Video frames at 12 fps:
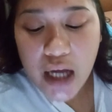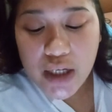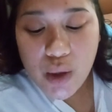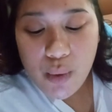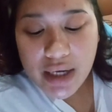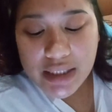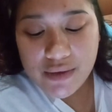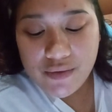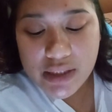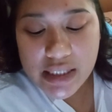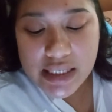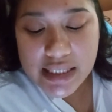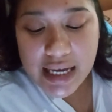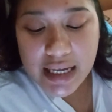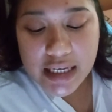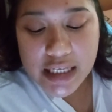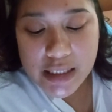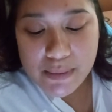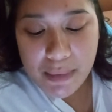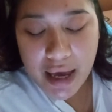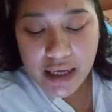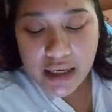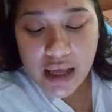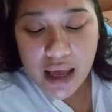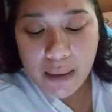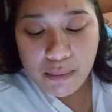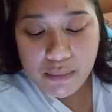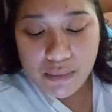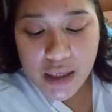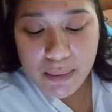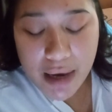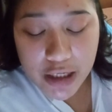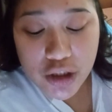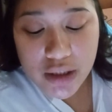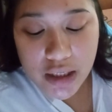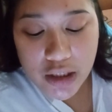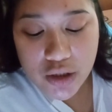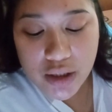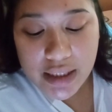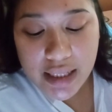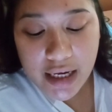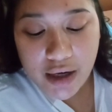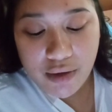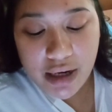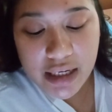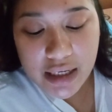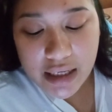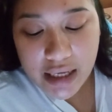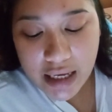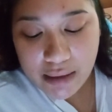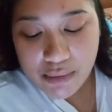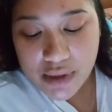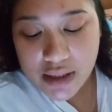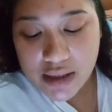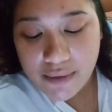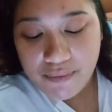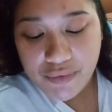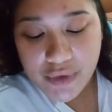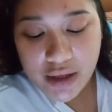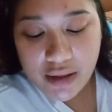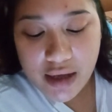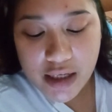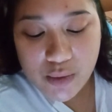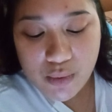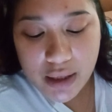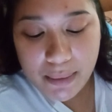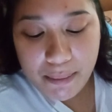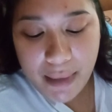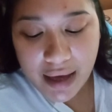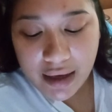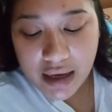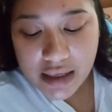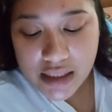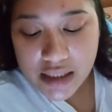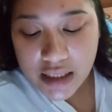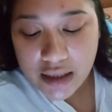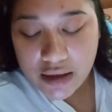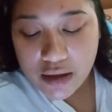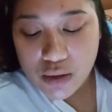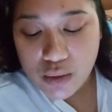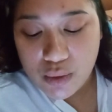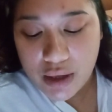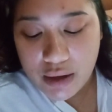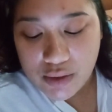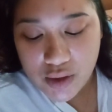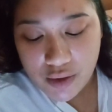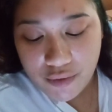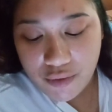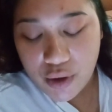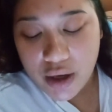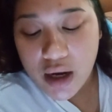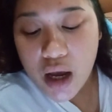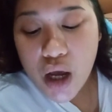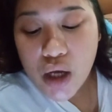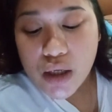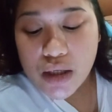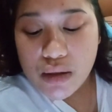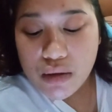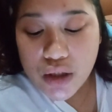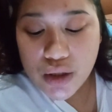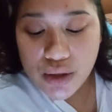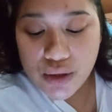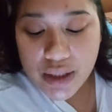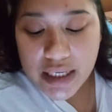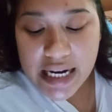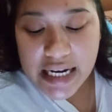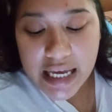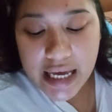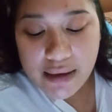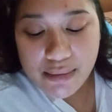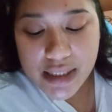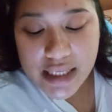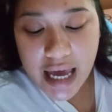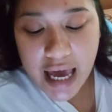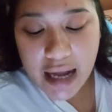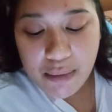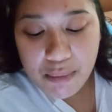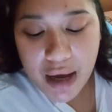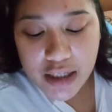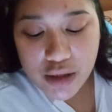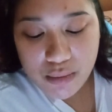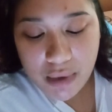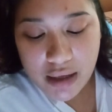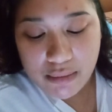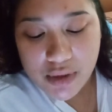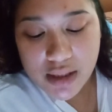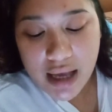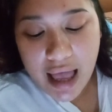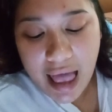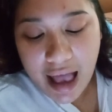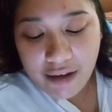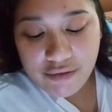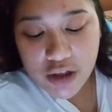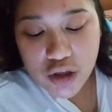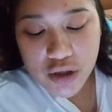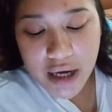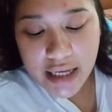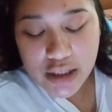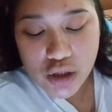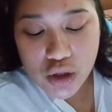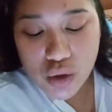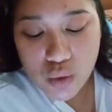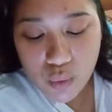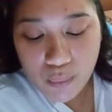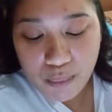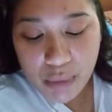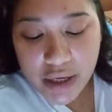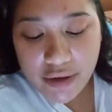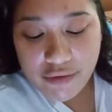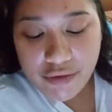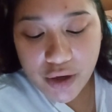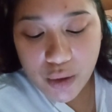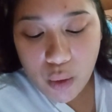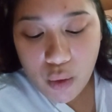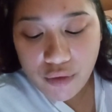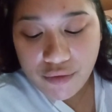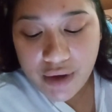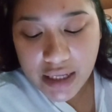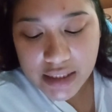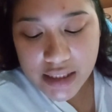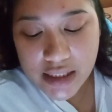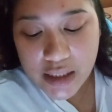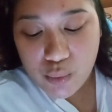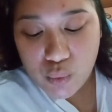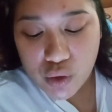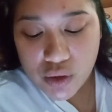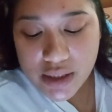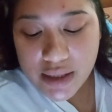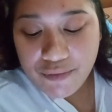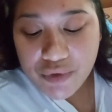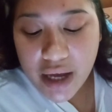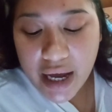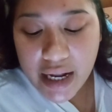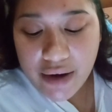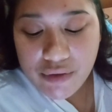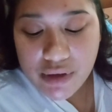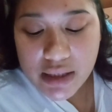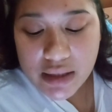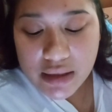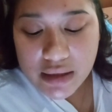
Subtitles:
No activities can expand imagination like creating games. That's what McCaslin 2004. So children in games and pantomimes have the chance to build their own fantasy worlds, and every